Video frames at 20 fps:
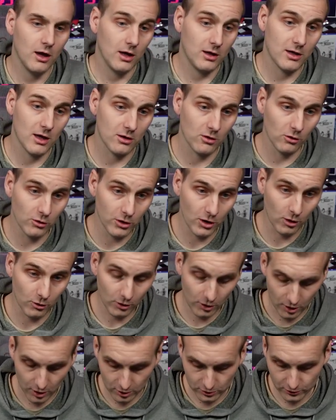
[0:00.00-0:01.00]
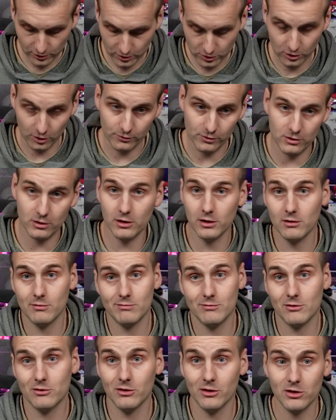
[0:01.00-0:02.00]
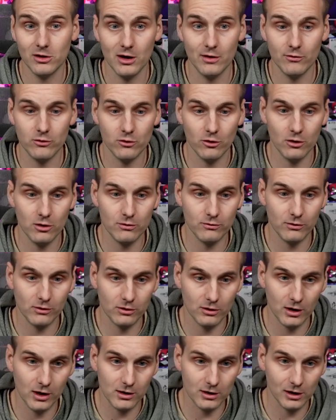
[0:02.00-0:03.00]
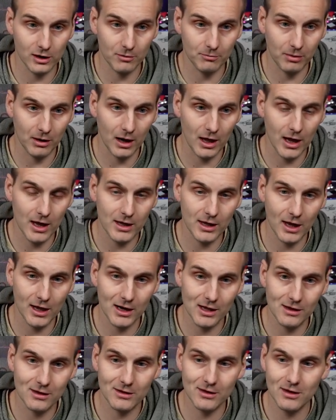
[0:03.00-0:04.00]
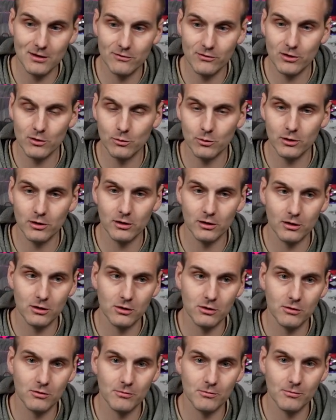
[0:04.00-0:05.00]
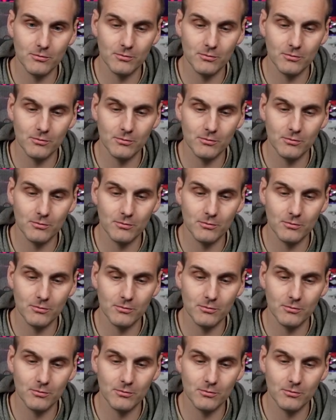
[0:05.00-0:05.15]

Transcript: It says unknown cartridge, obviously, because it's an EverDrive. So let's click play and let's see if this works.